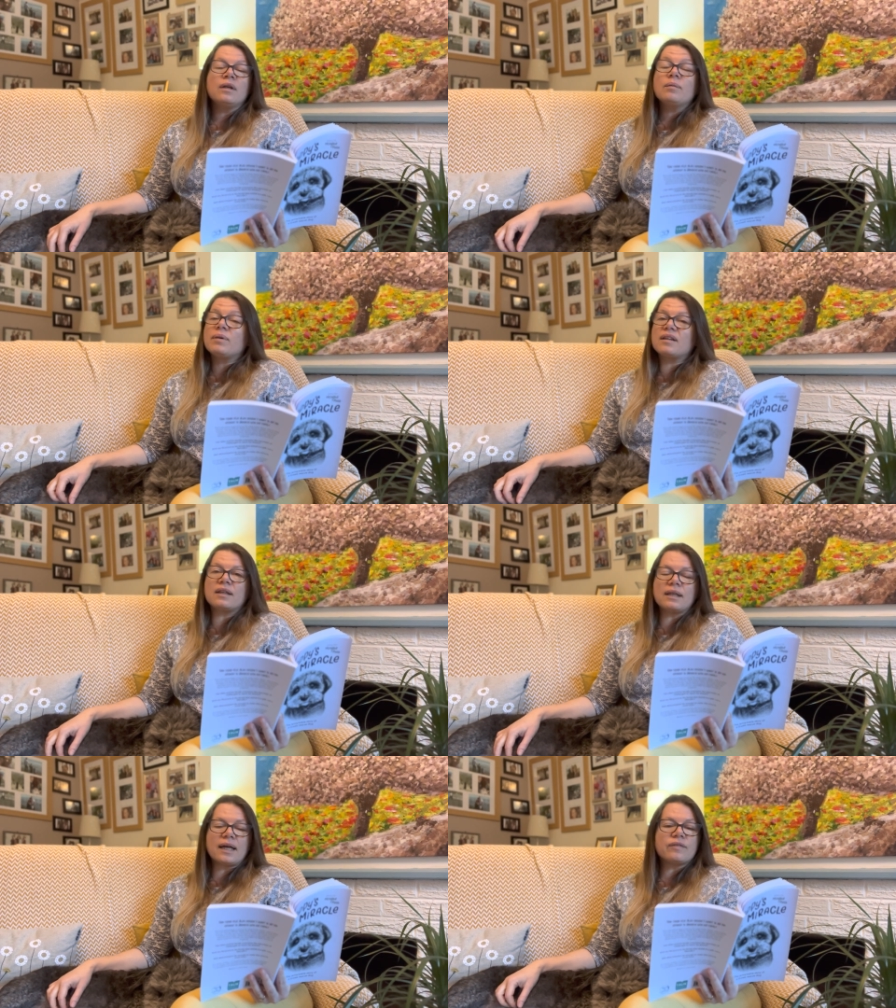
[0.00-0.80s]
But
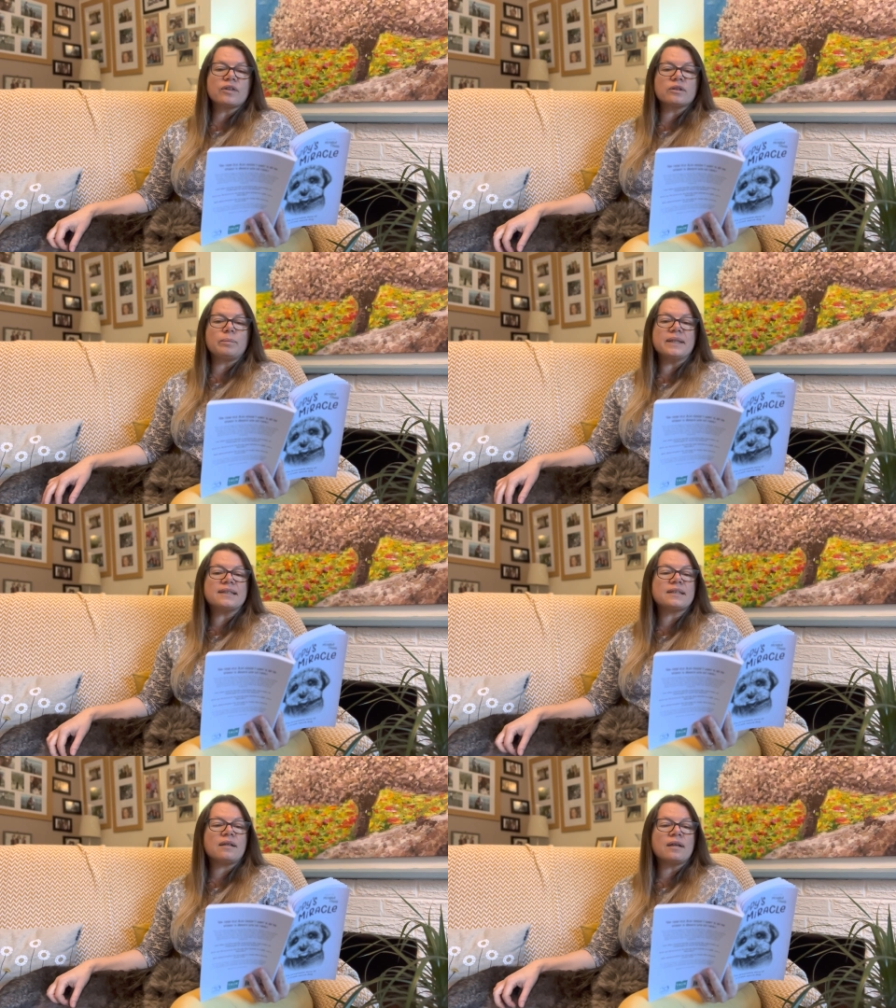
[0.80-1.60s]
then life got
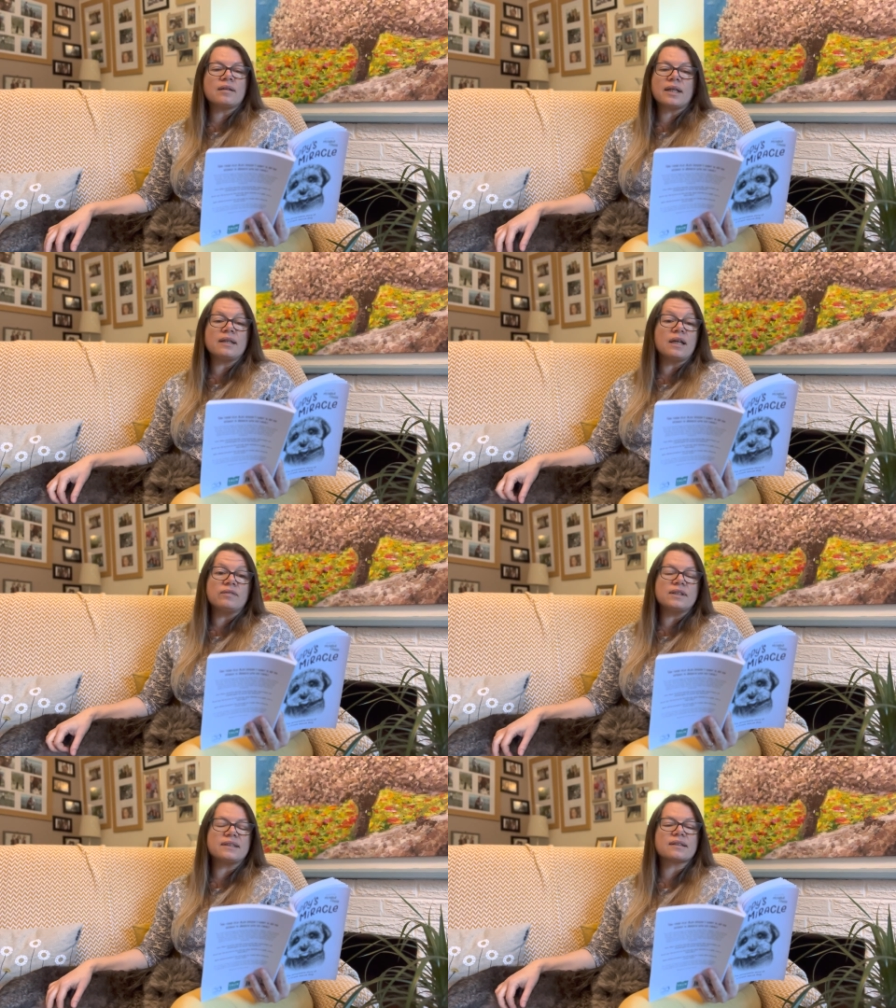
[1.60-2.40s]
busy and they never
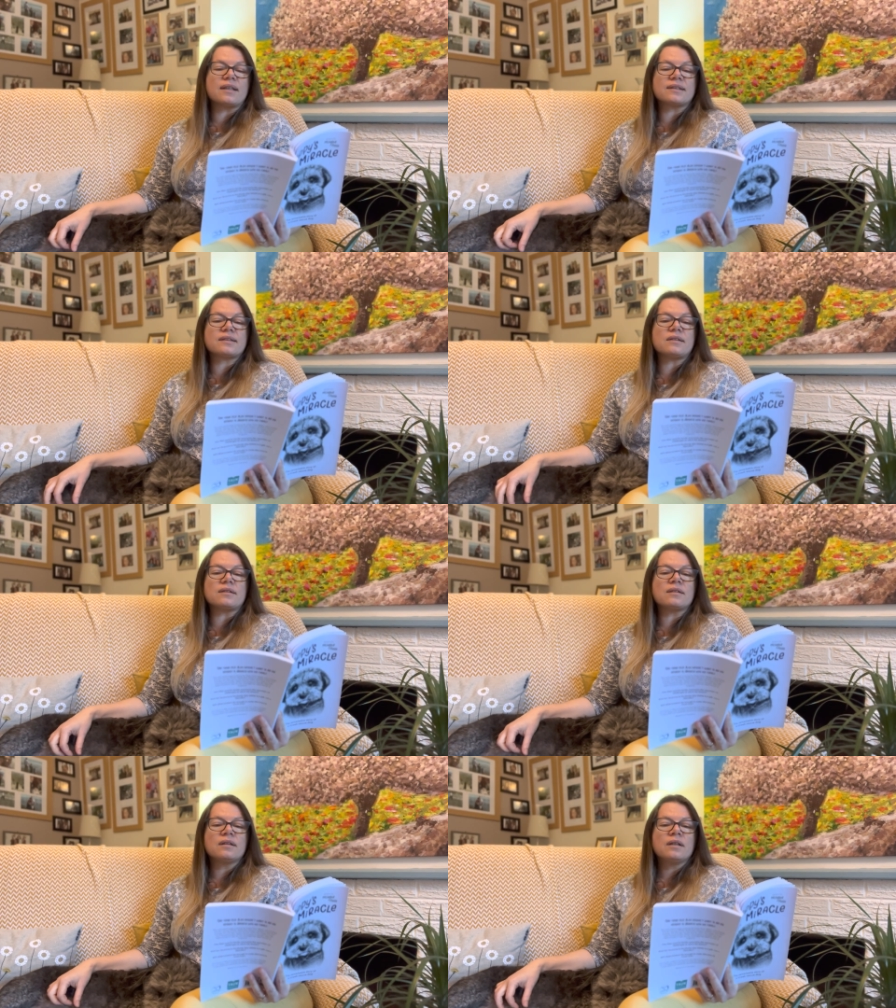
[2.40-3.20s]
discussed
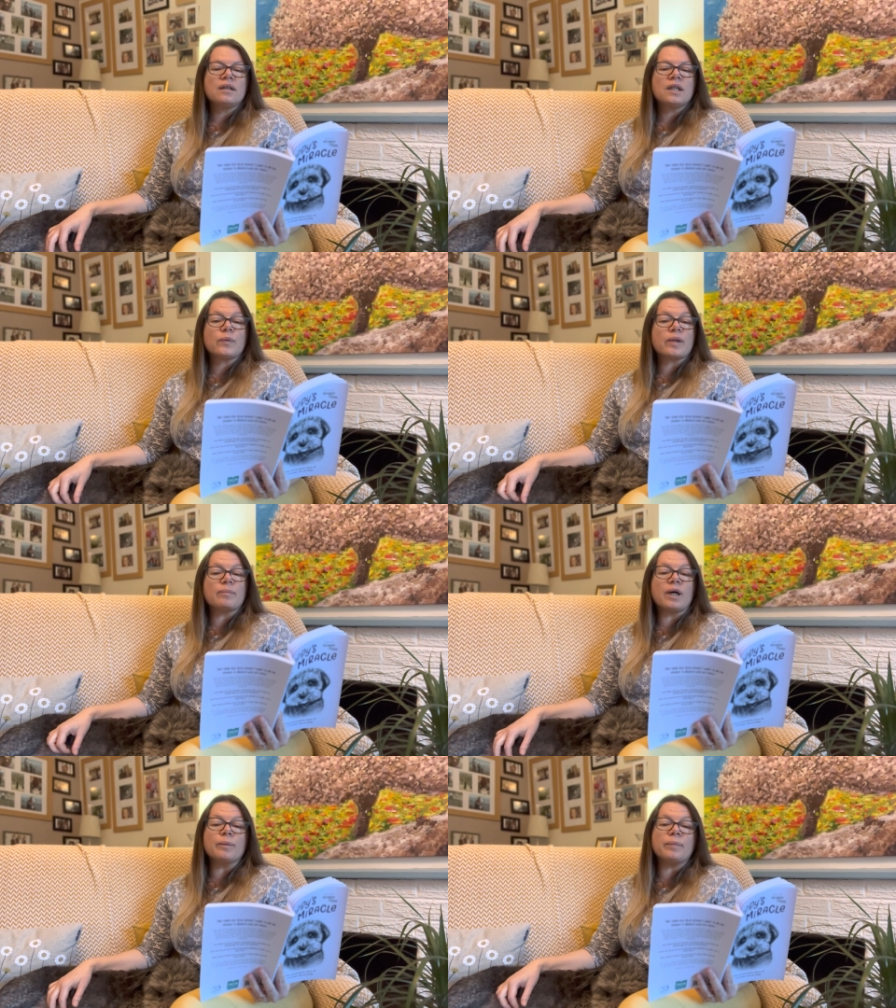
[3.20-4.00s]
it. With
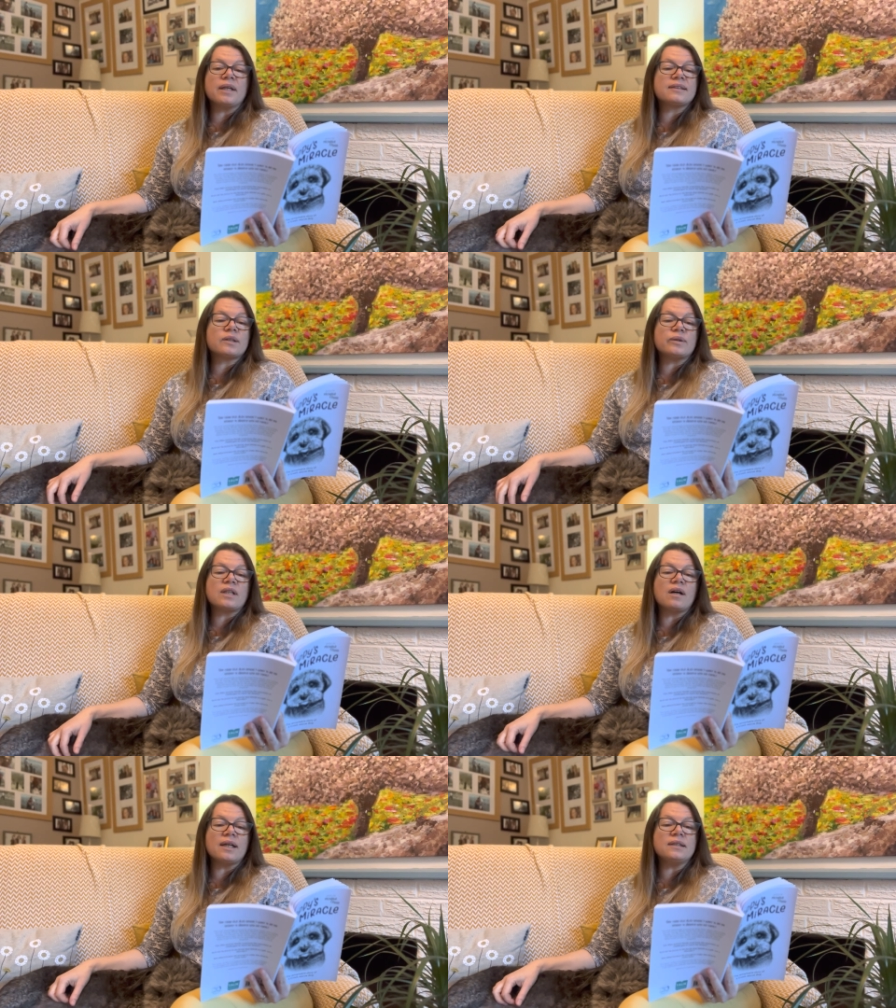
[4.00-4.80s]
Mum being so
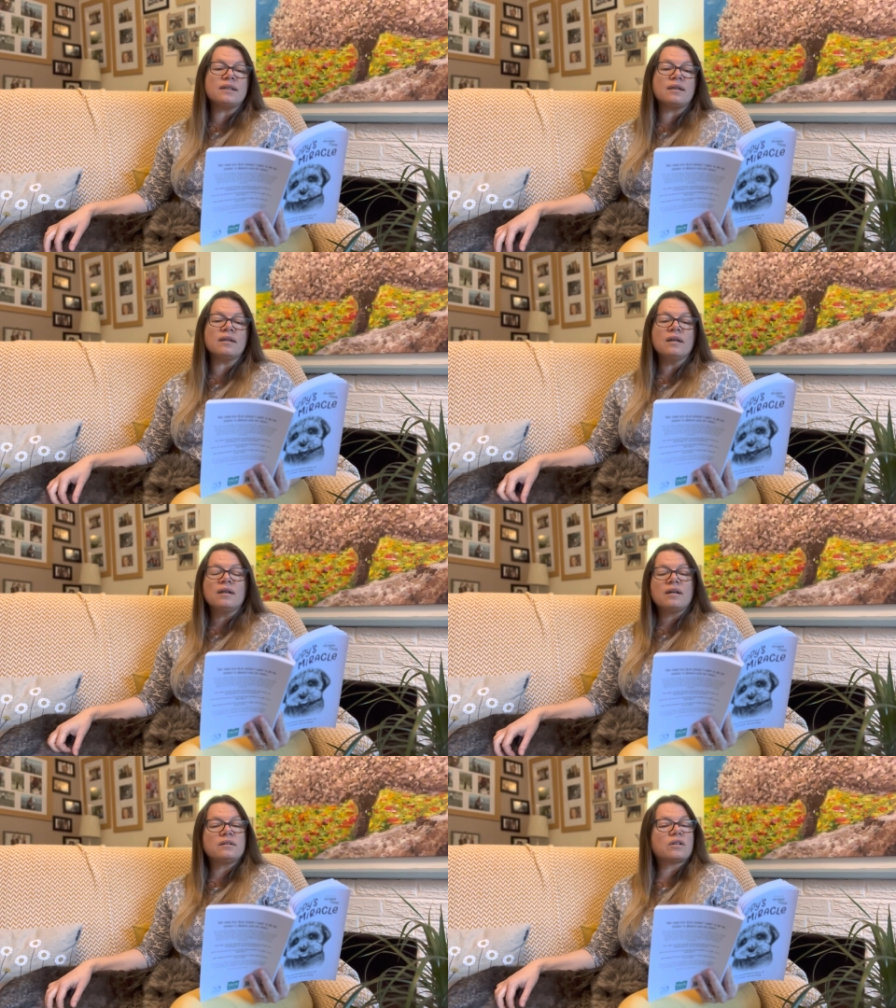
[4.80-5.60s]
tidy
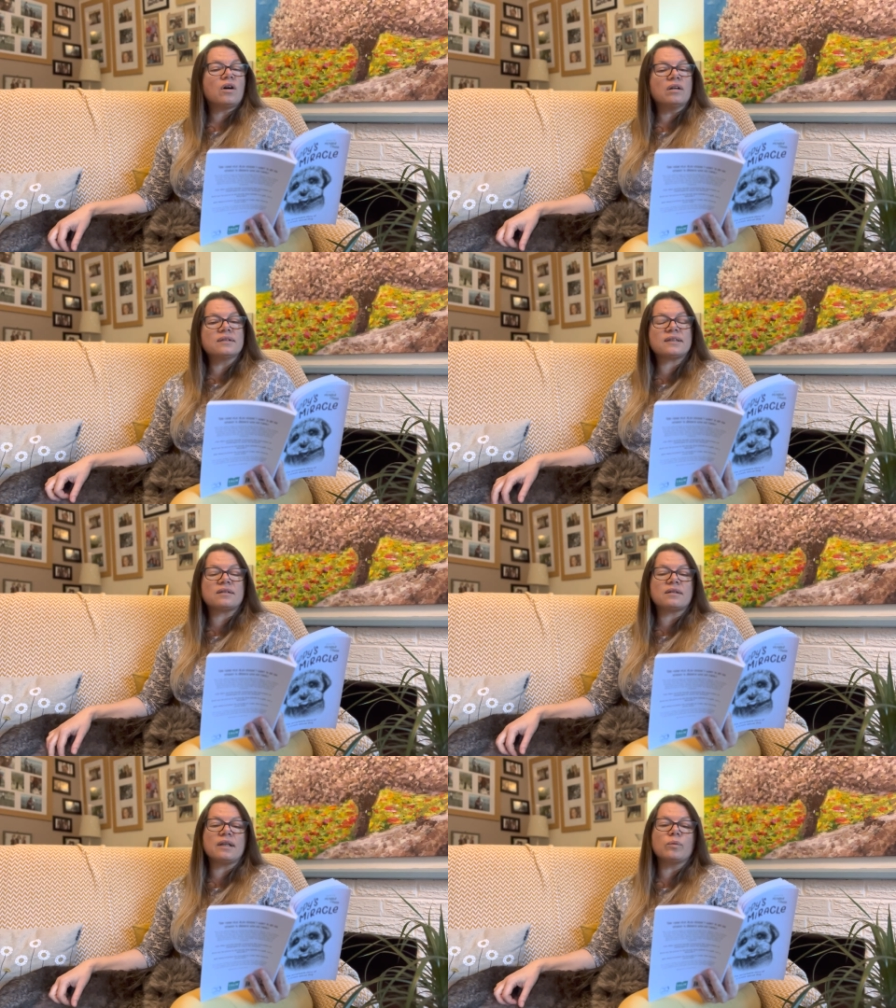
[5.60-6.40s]
and
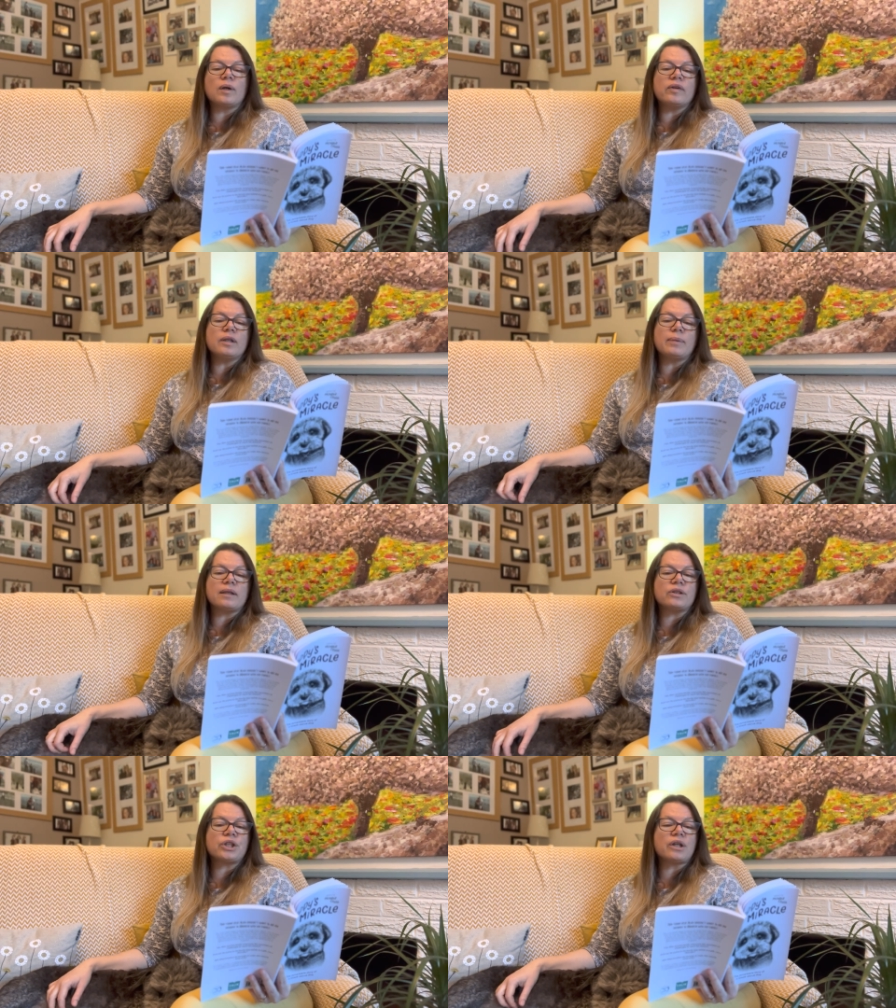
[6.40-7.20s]
constantly worried
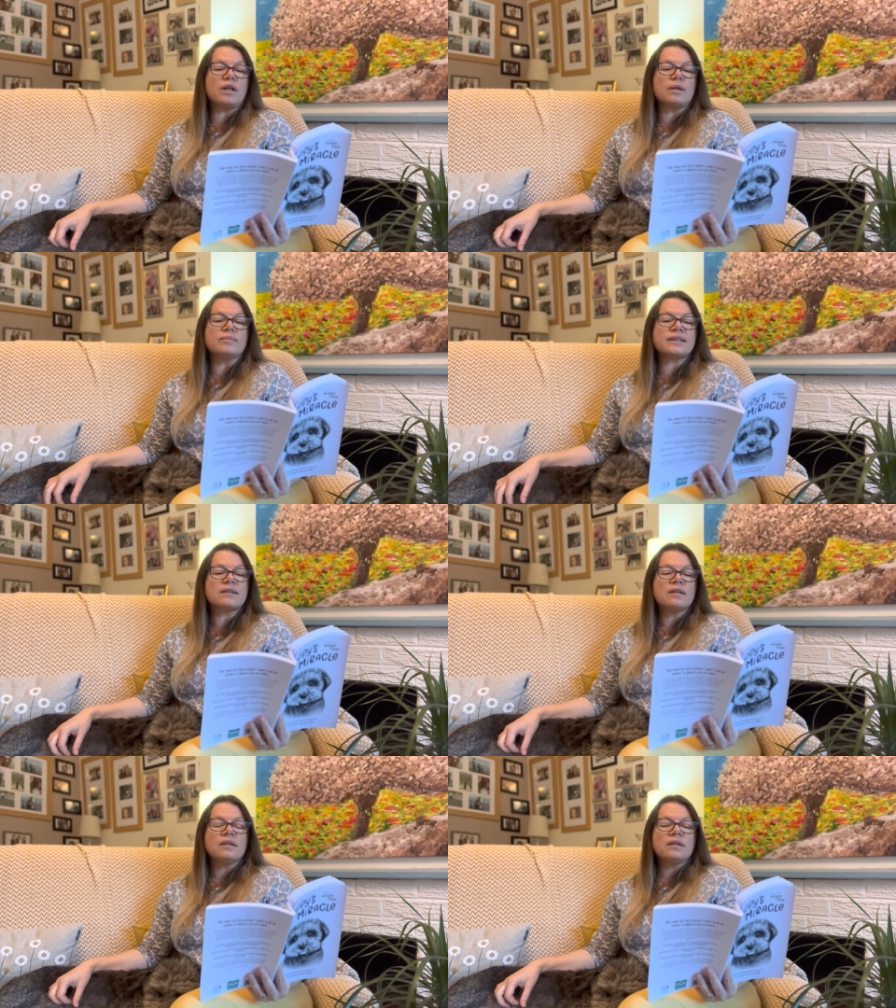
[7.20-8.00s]
about germs,
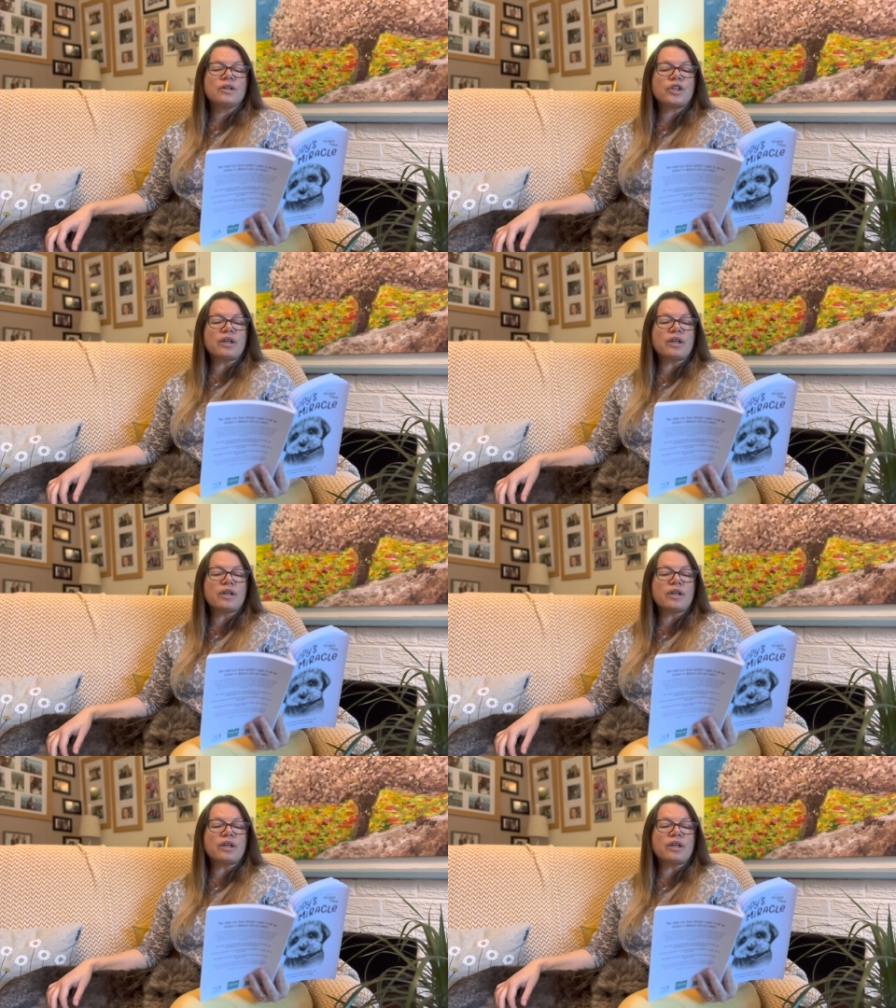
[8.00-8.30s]
she